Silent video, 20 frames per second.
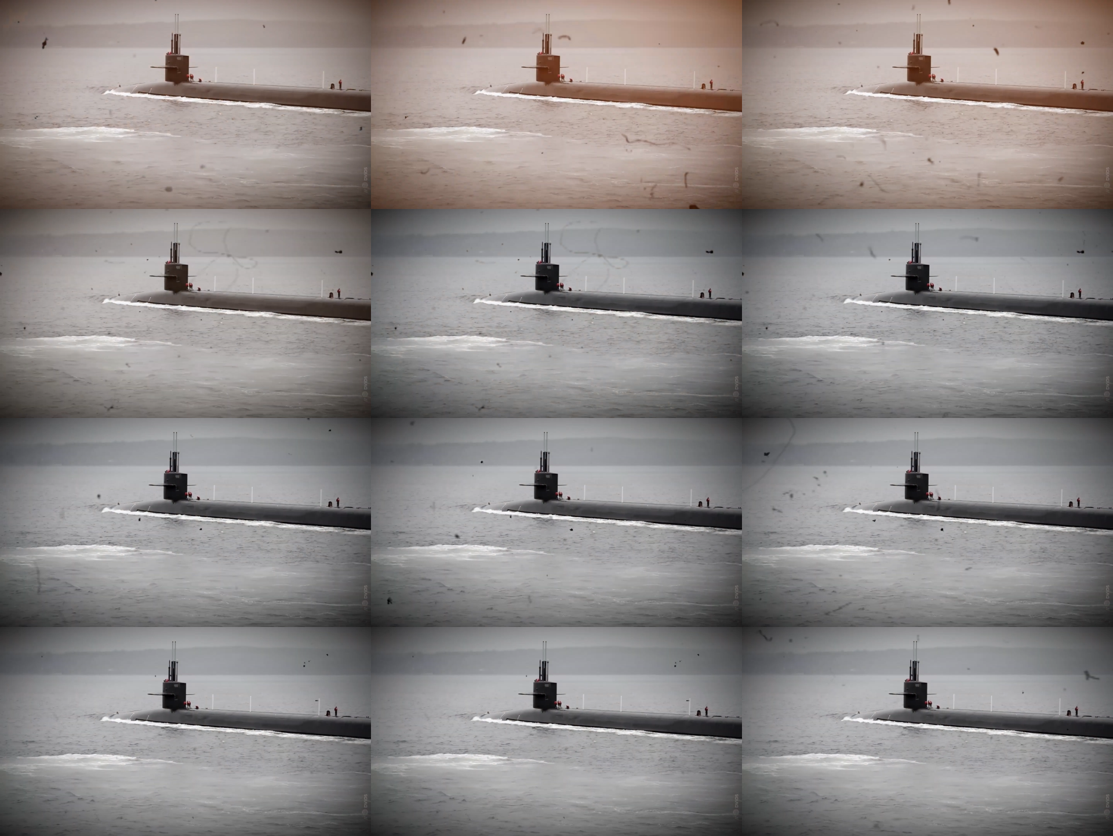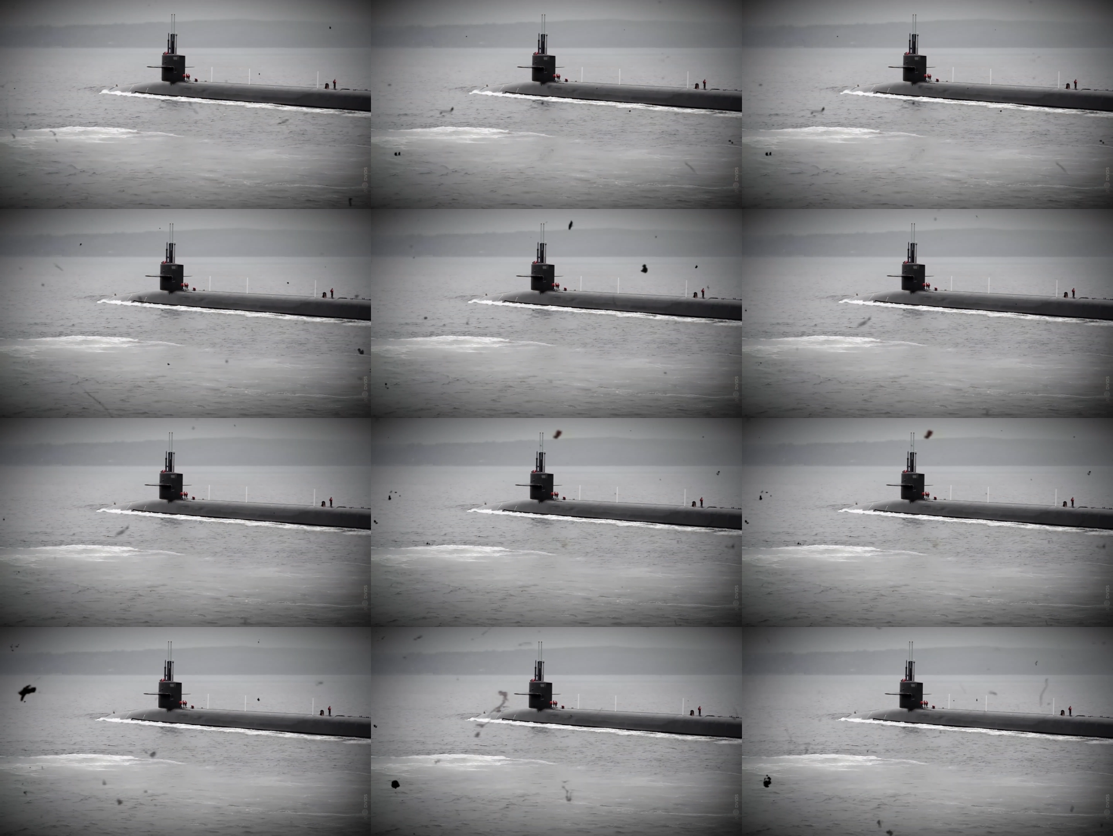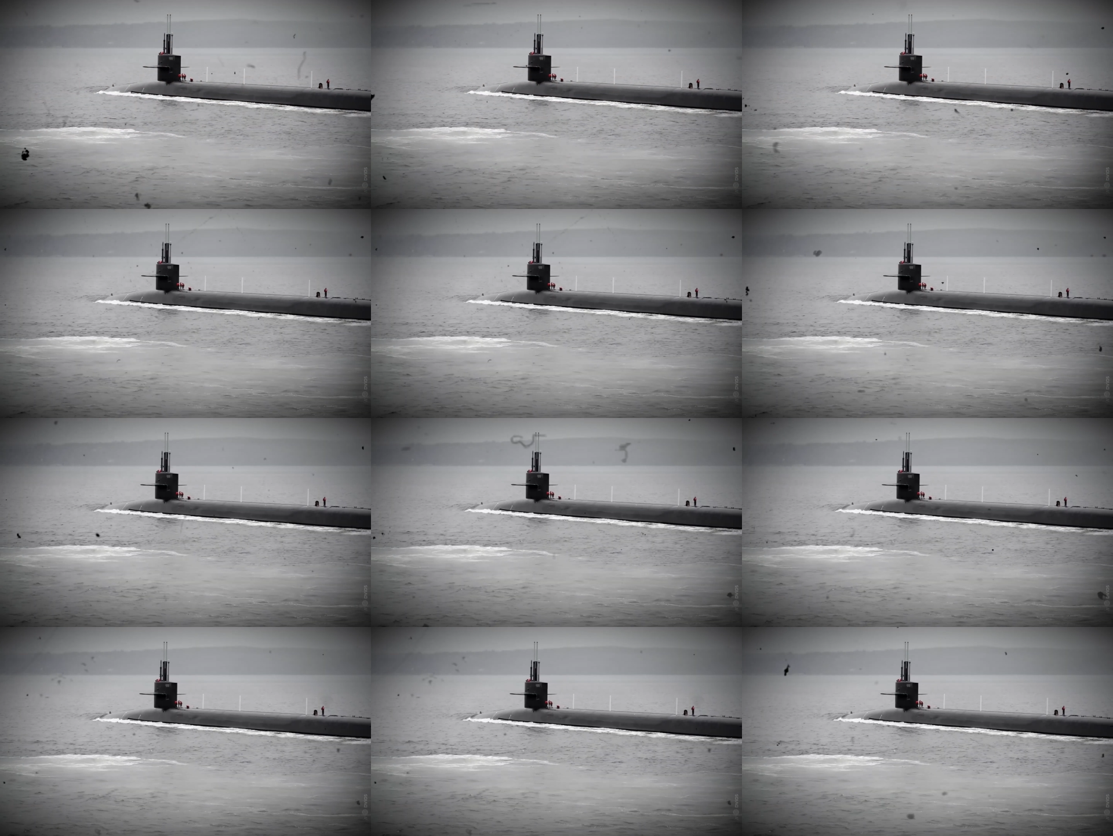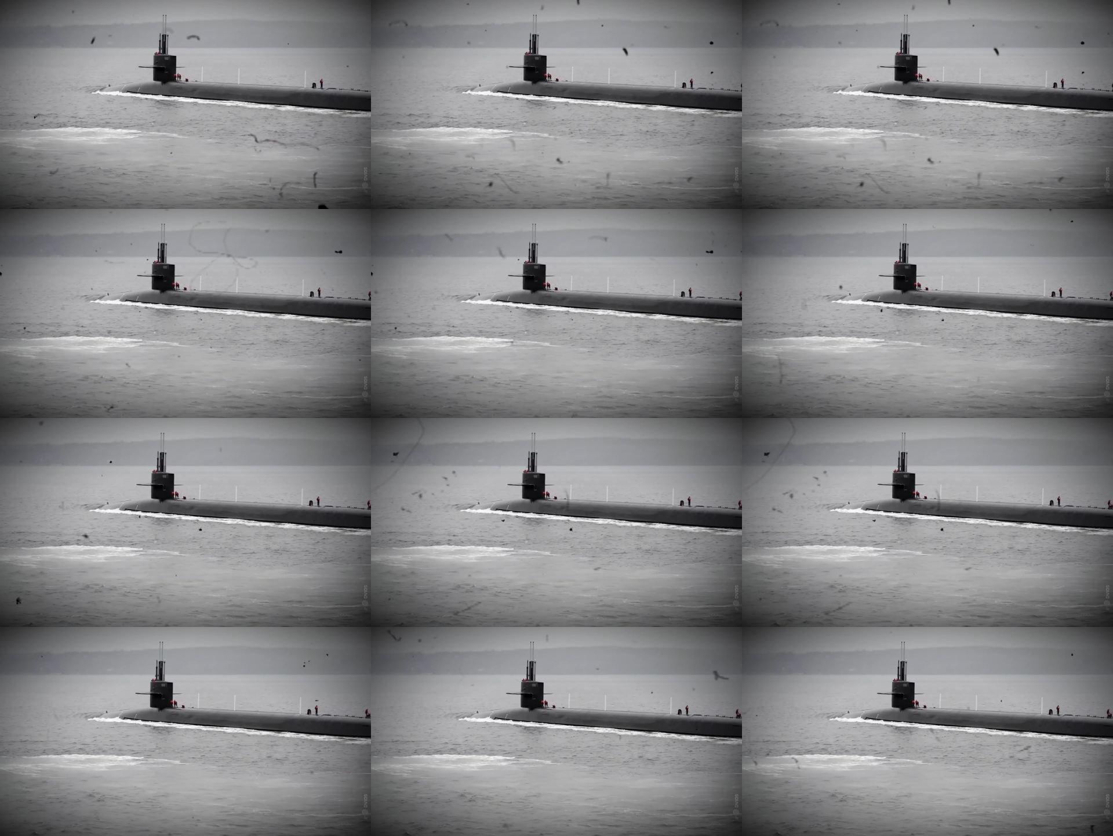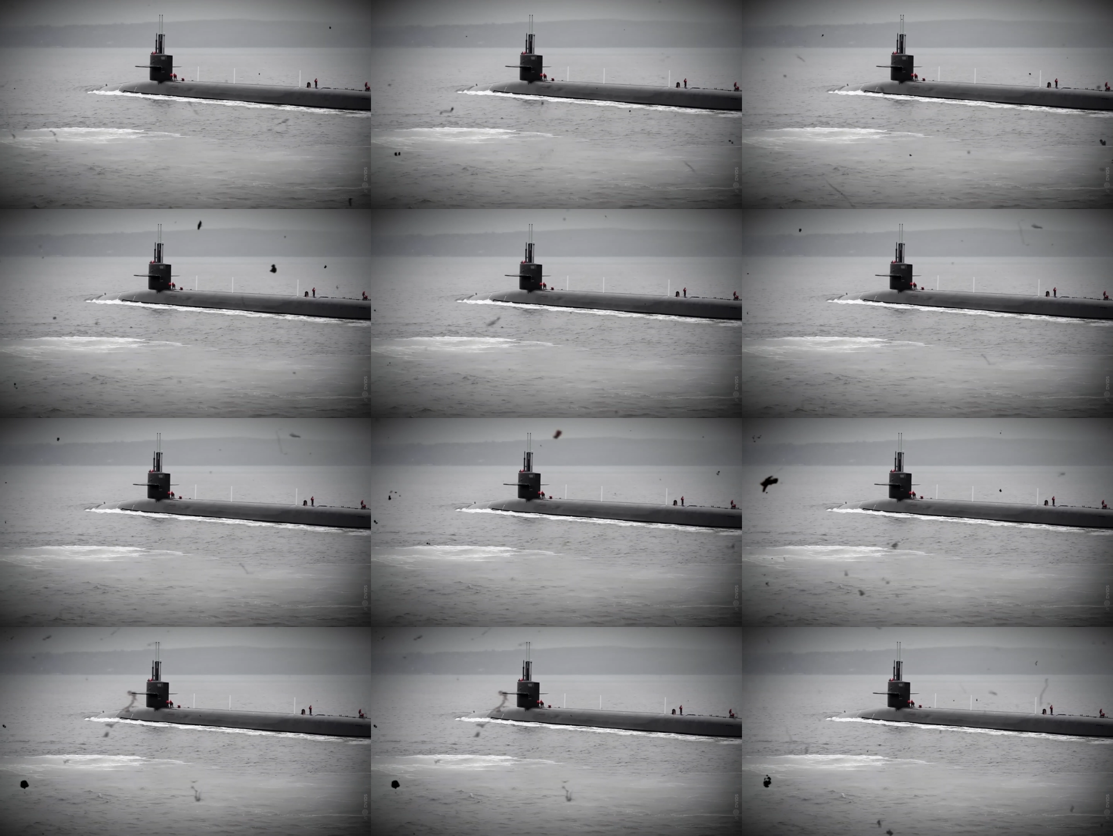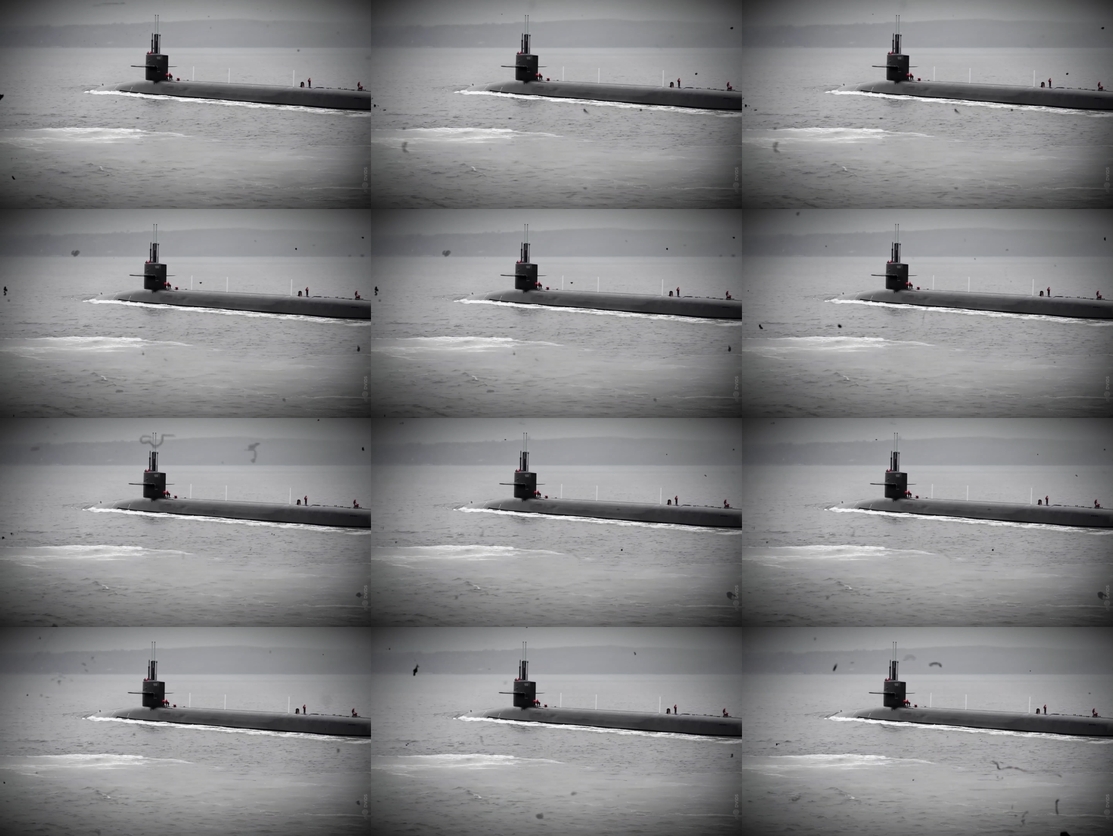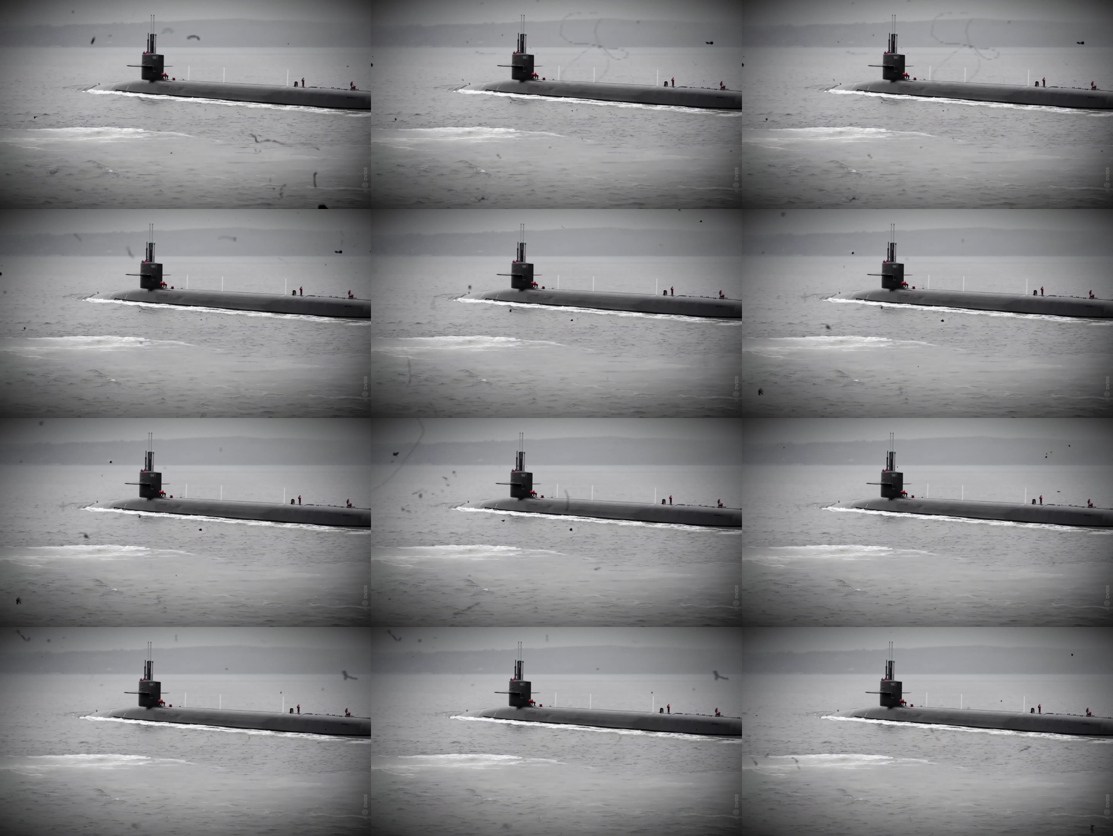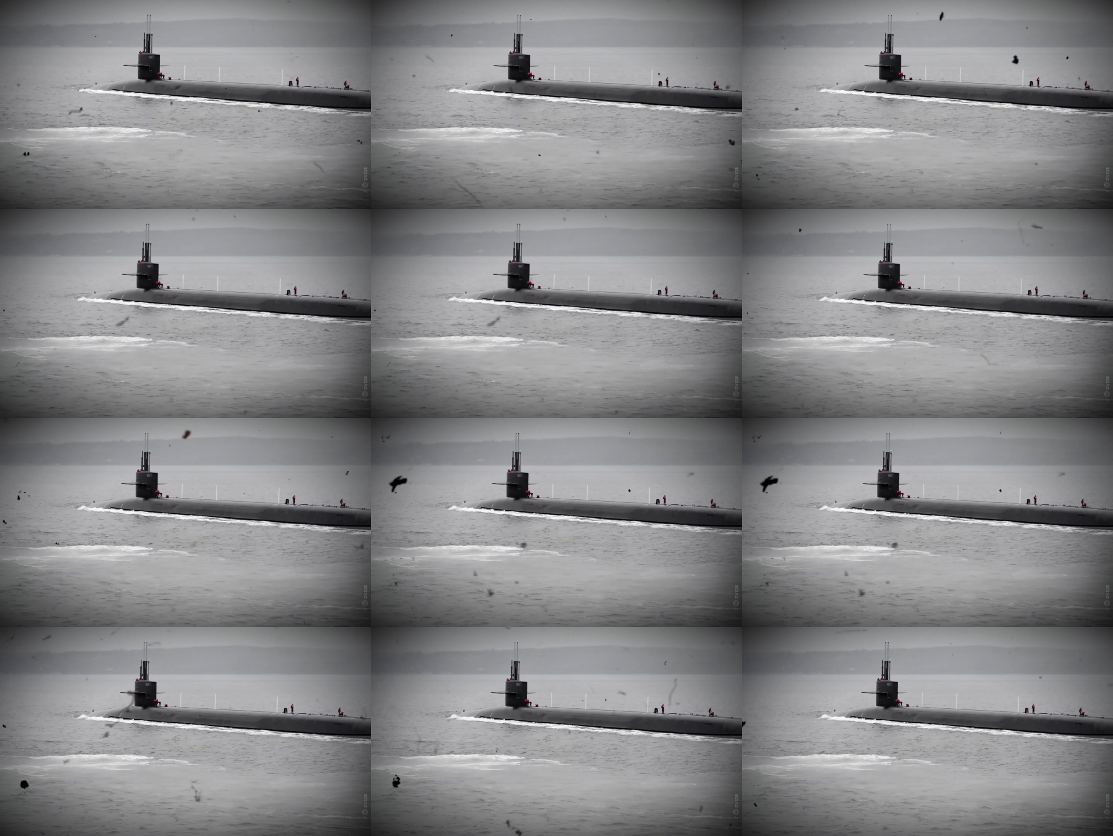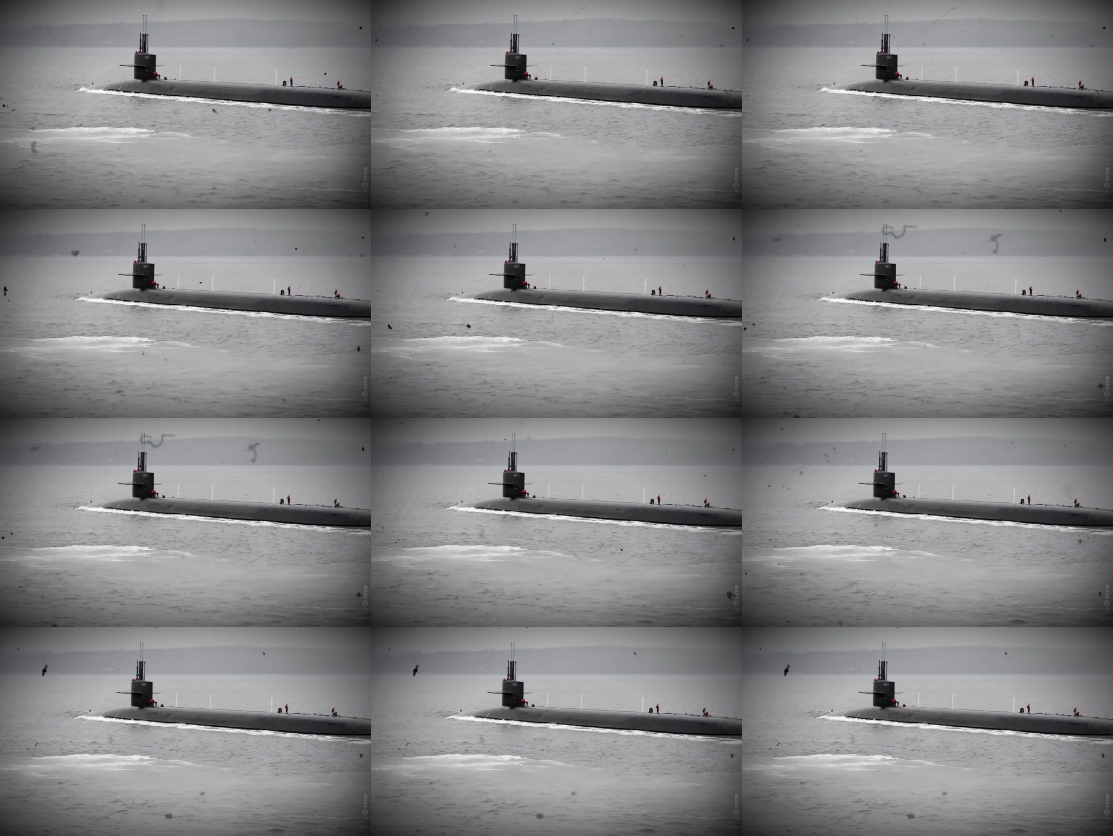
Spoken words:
Nobody's mouth can be seen.